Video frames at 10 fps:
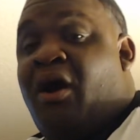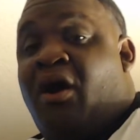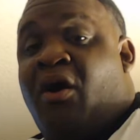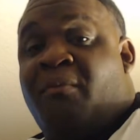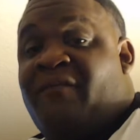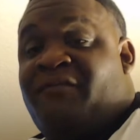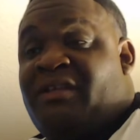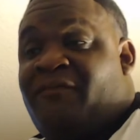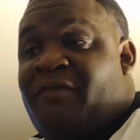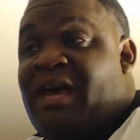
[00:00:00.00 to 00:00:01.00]
on my
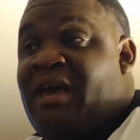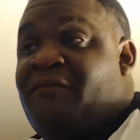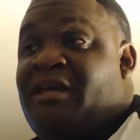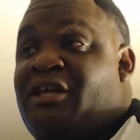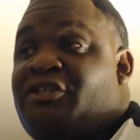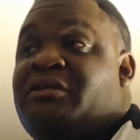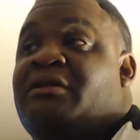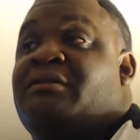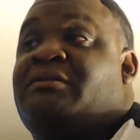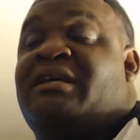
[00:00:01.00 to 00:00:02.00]
55-inch
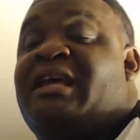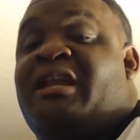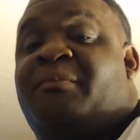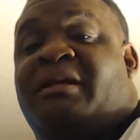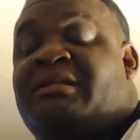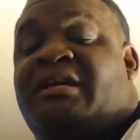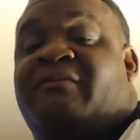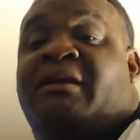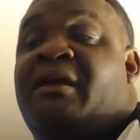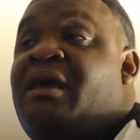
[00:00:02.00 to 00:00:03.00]
1080p
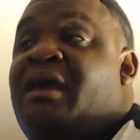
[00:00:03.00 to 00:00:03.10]
TV,